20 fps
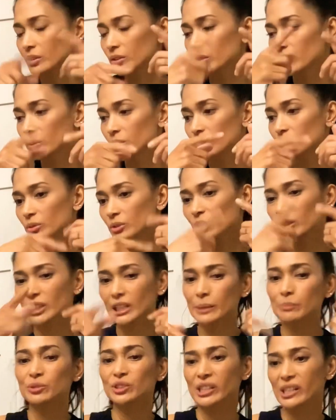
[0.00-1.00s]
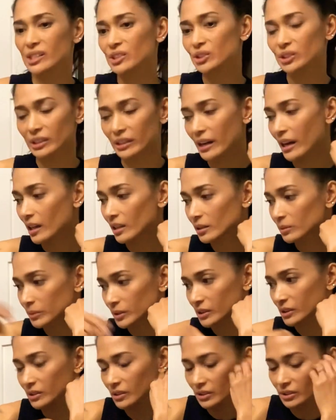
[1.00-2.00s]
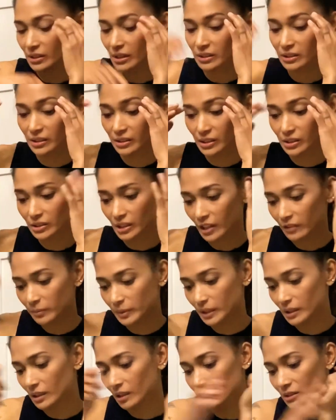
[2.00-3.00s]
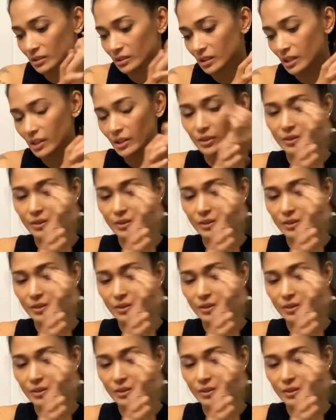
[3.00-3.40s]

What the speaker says: keep changing calibers because that's gonna drive me nuts.